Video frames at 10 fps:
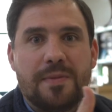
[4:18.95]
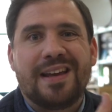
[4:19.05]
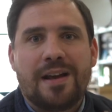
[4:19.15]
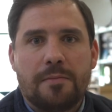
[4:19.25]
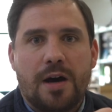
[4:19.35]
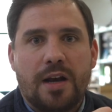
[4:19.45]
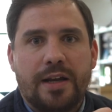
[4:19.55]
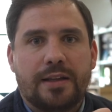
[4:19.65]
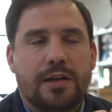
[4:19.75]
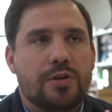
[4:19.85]
making
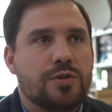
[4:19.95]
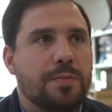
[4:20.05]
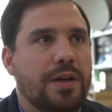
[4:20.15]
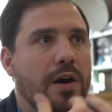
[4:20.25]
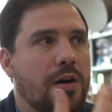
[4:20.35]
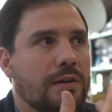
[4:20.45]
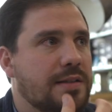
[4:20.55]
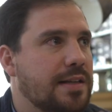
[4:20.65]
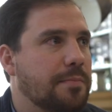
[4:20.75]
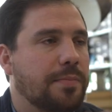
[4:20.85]
money, that goes beyond
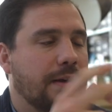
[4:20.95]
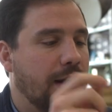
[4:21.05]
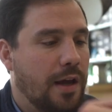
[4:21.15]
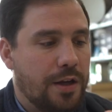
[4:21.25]
simply,